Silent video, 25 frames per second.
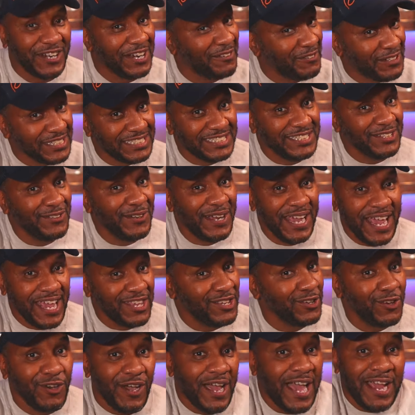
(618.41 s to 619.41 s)
If you're still here,
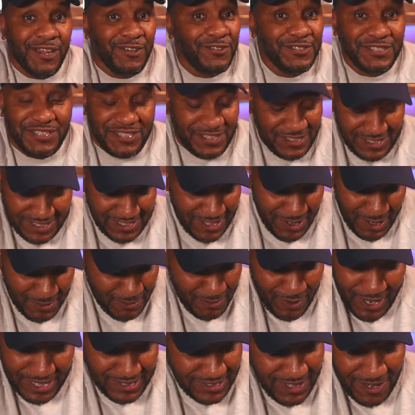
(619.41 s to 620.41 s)
you got to hang on to tell the
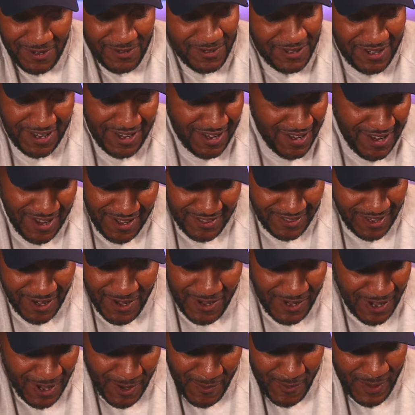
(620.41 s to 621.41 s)
price. Don't
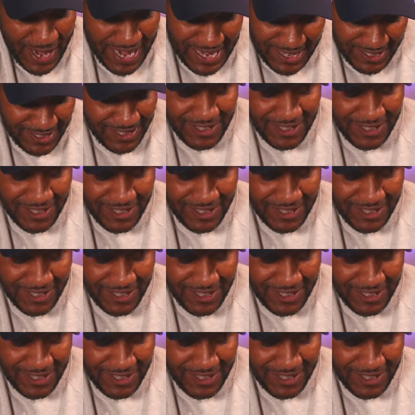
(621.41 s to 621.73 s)
don't go away.